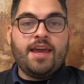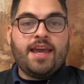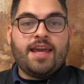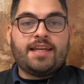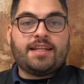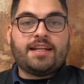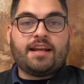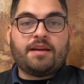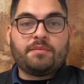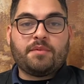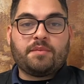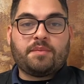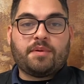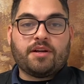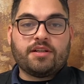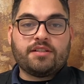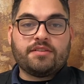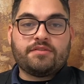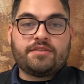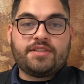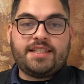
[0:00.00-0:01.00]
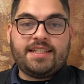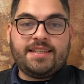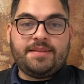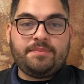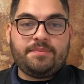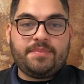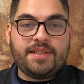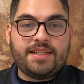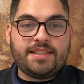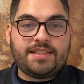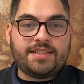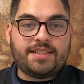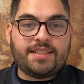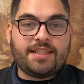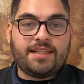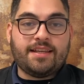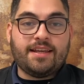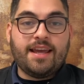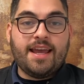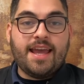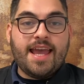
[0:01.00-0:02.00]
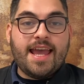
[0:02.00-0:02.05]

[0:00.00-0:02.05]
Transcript: and I am a part of Team BC.